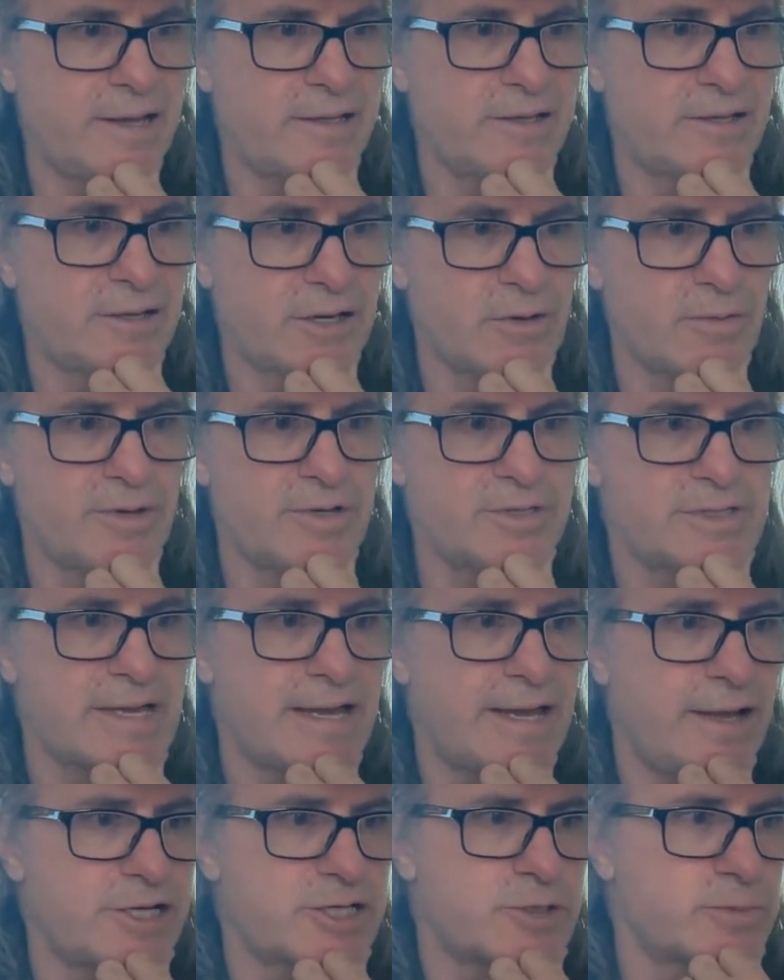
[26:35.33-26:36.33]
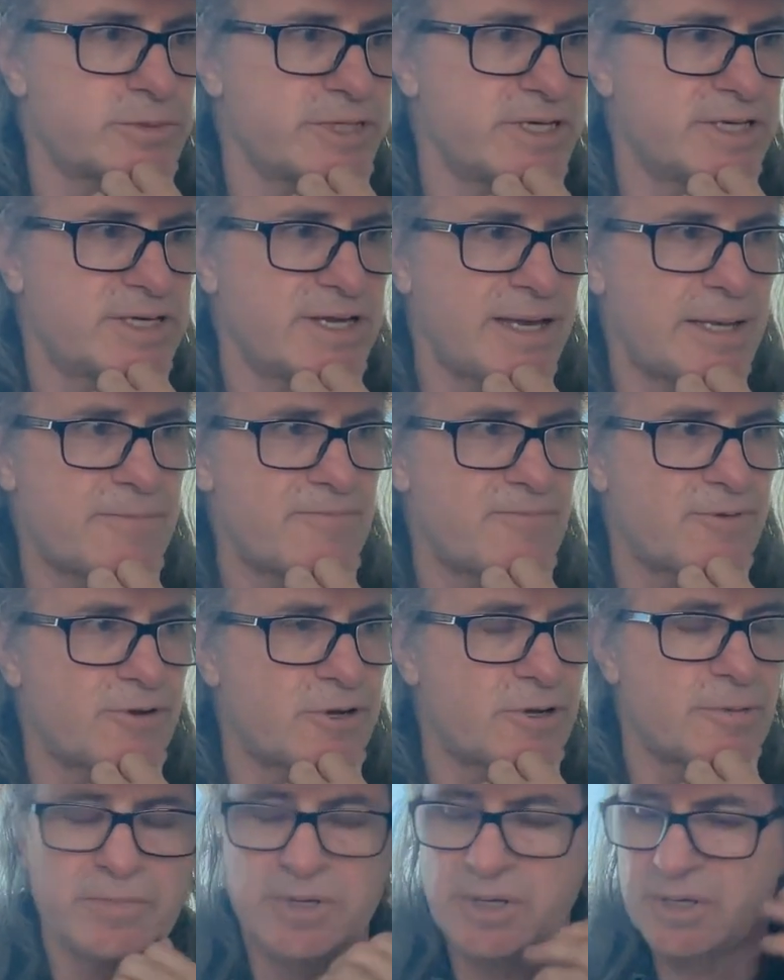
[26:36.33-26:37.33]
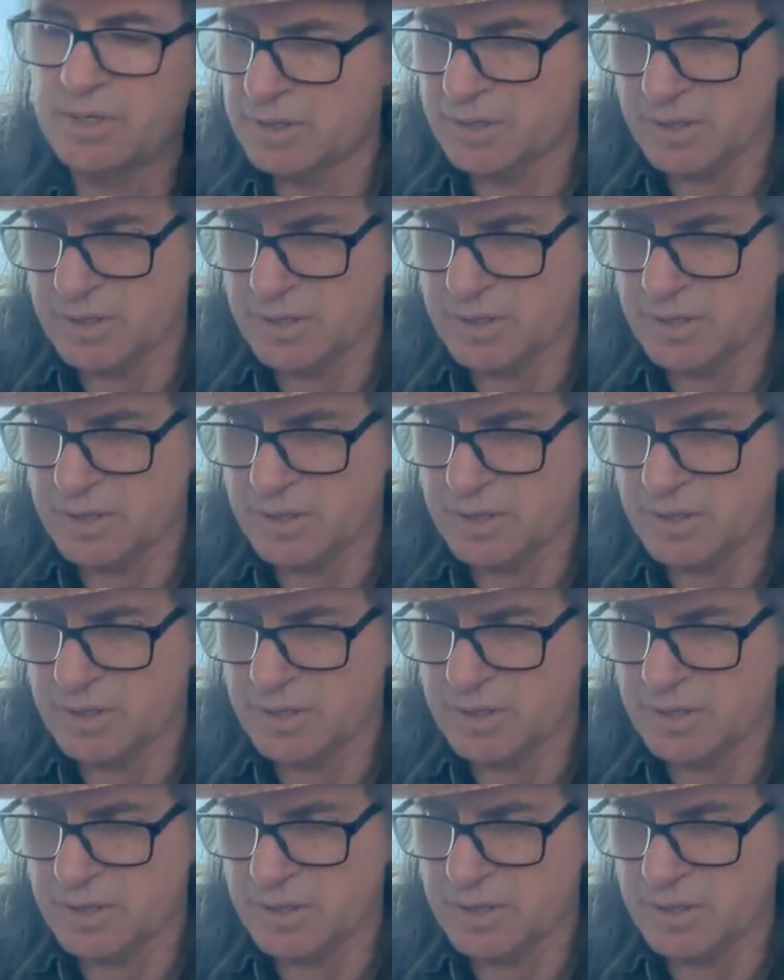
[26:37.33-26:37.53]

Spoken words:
Icarus actually came from.